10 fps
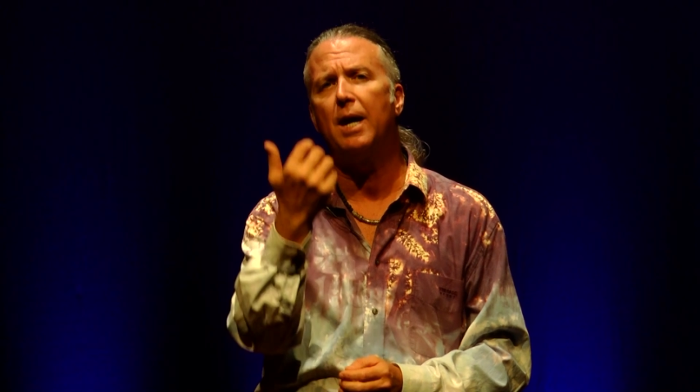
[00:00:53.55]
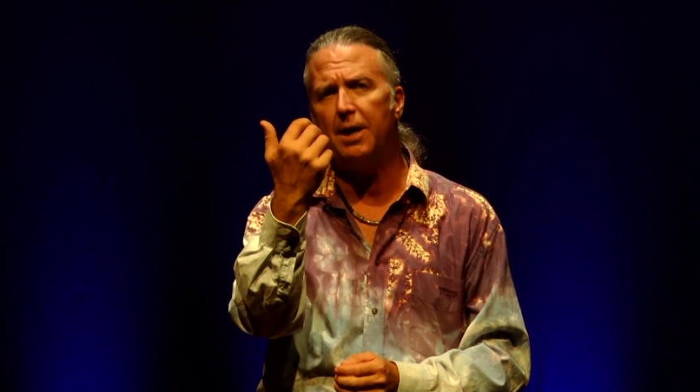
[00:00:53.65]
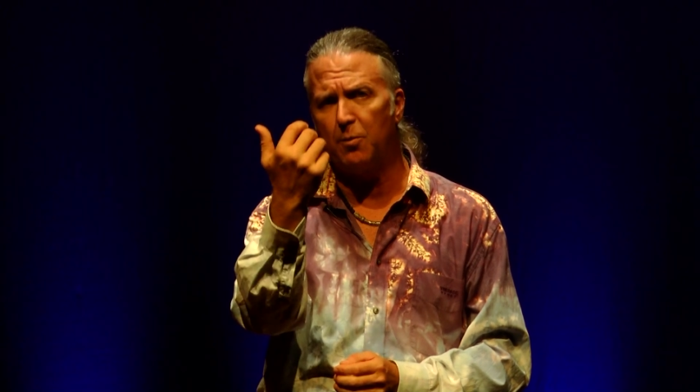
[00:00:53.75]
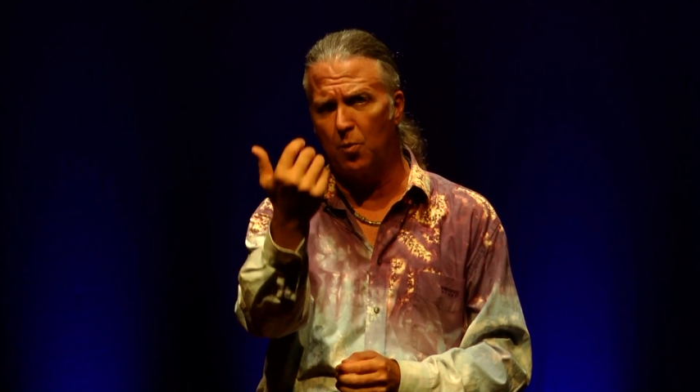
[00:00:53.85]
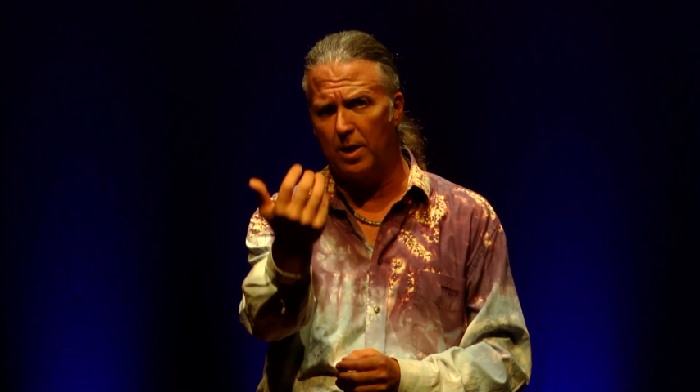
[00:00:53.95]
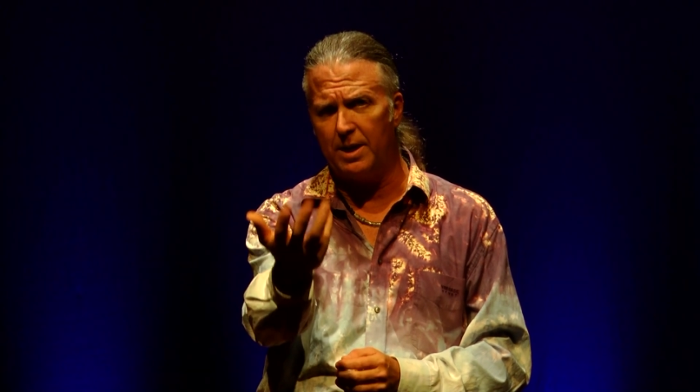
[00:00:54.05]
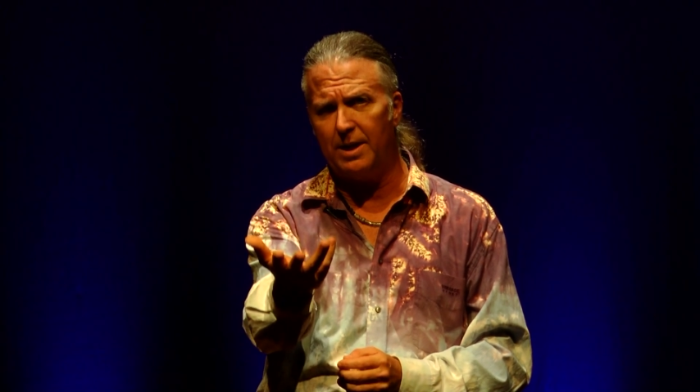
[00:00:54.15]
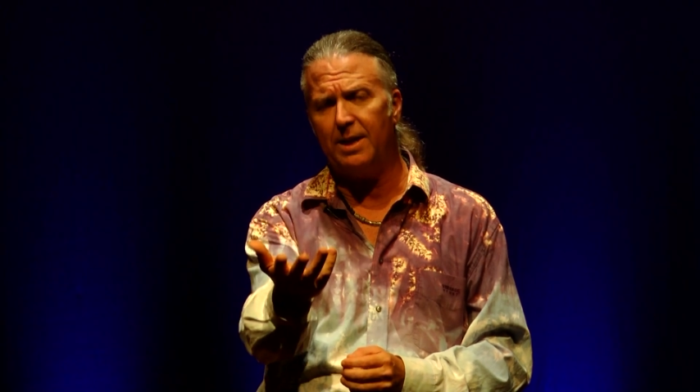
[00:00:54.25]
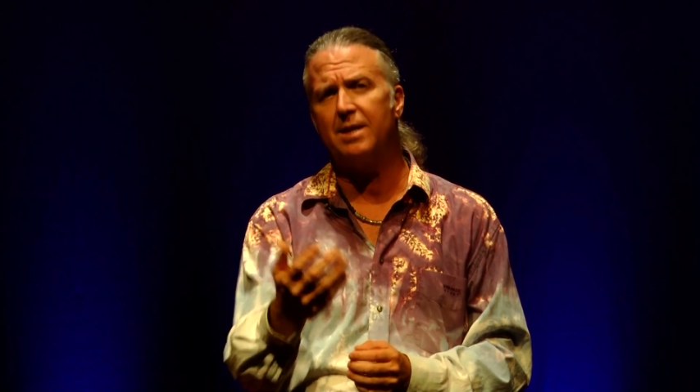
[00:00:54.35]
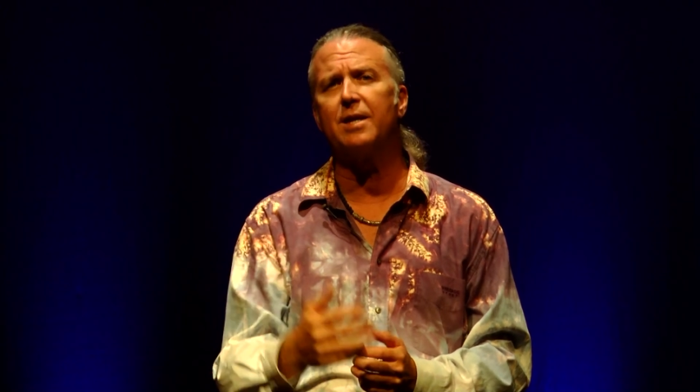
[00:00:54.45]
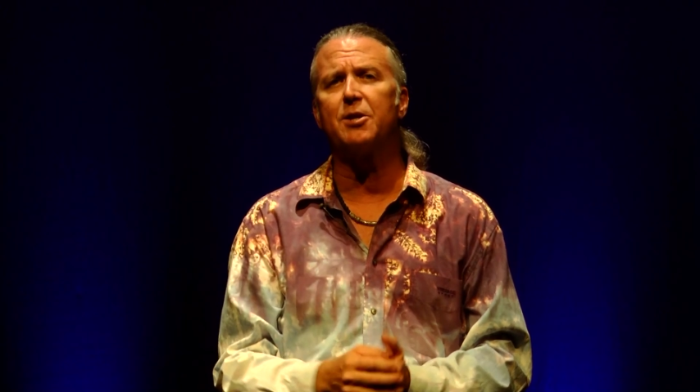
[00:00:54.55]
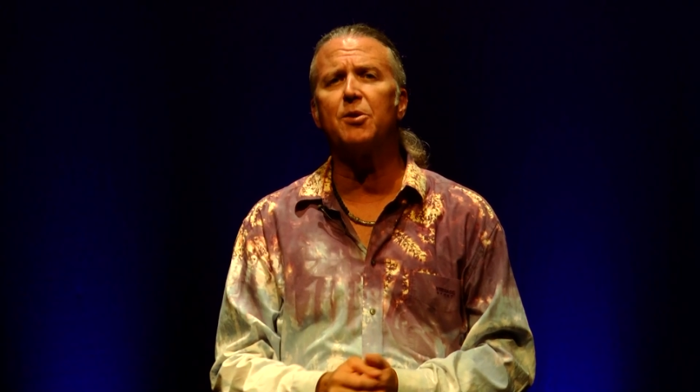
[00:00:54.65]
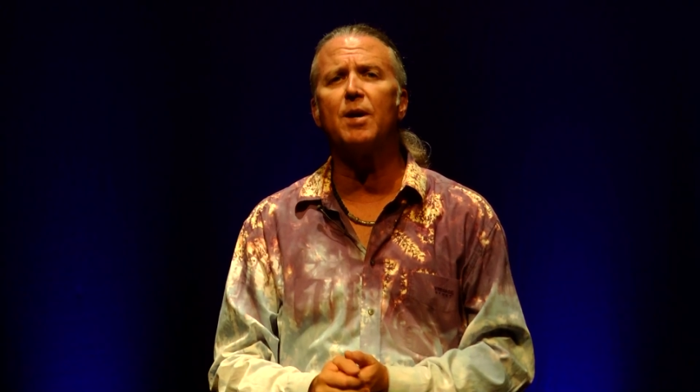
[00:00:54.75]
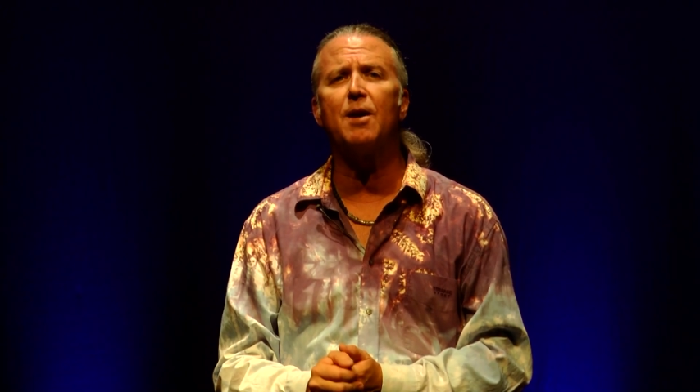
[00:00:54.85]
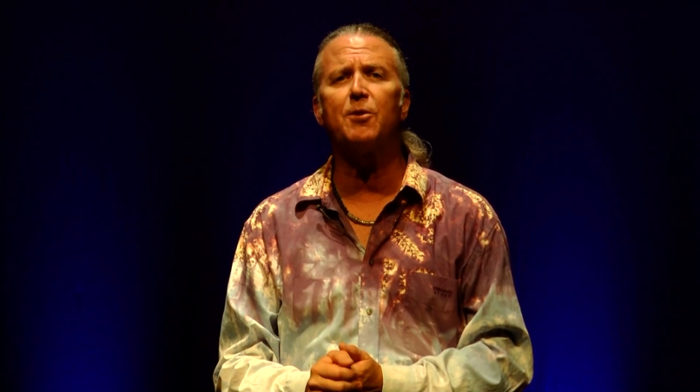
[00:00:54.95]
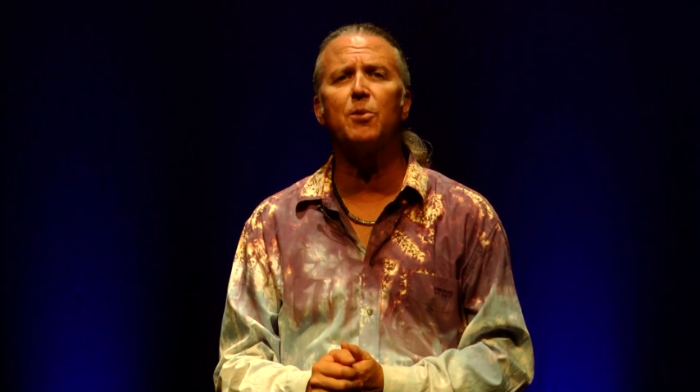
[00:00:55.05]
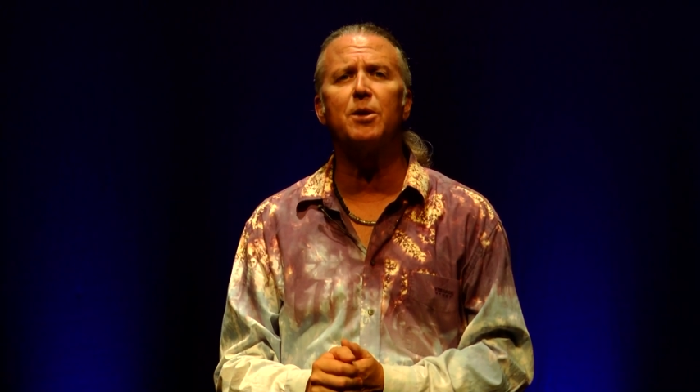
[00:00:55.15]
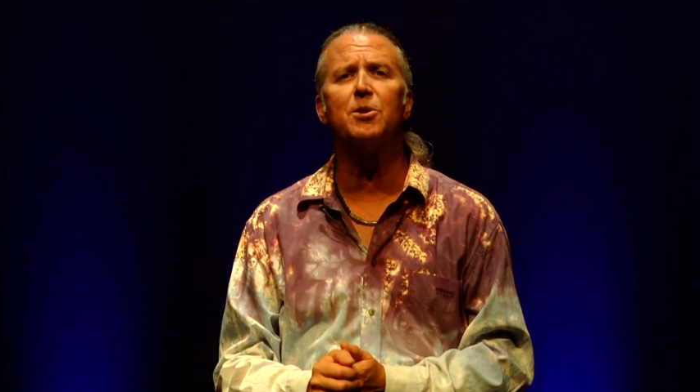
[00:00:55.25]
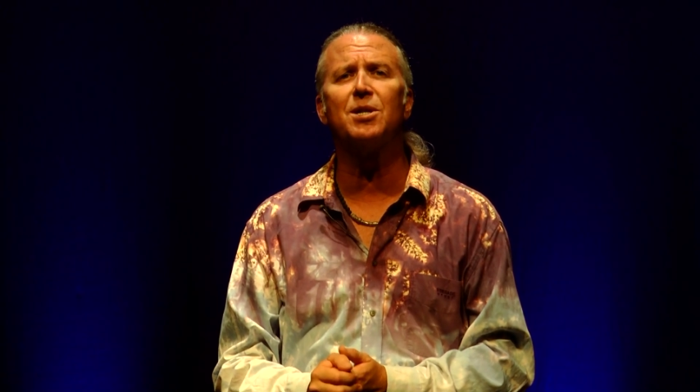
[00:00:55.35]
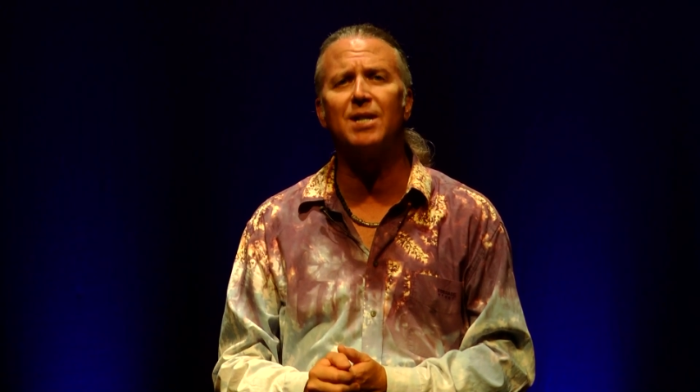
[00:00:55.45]
and what it is that you're after, what
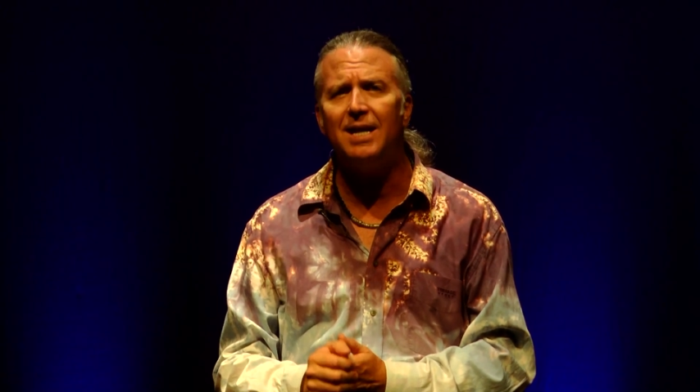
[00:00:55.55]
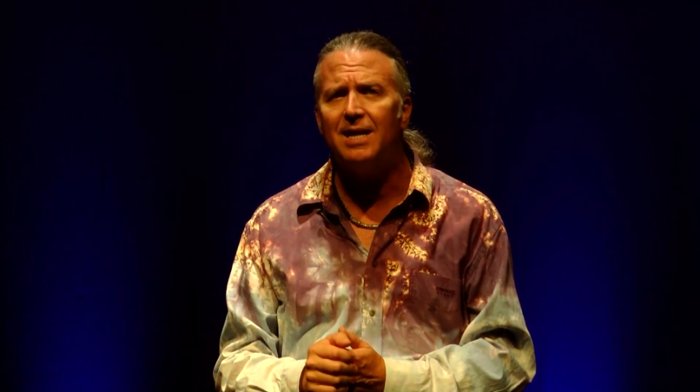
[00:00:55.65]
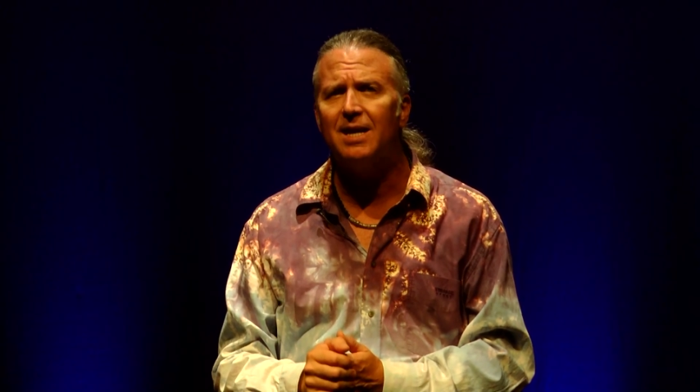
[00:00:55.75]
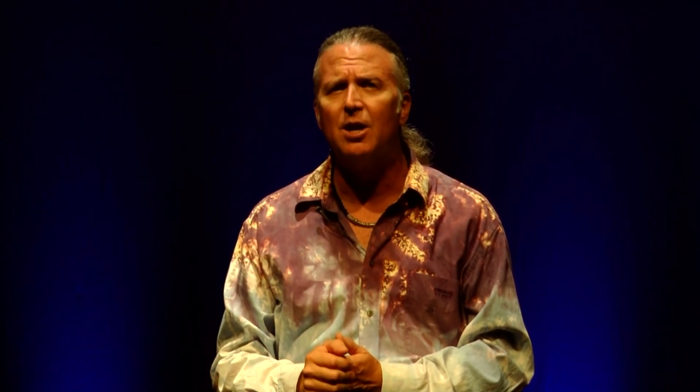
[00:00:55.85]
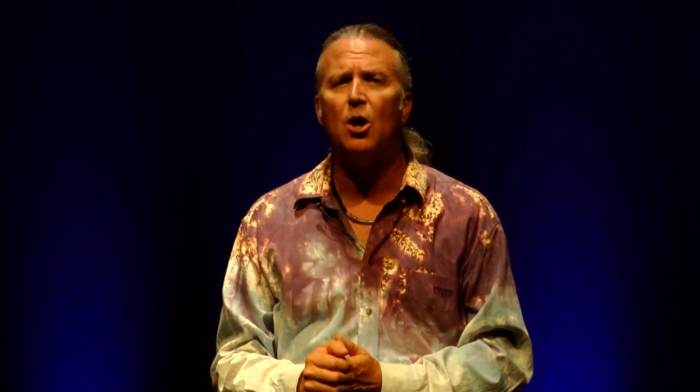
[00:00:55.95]
you seek,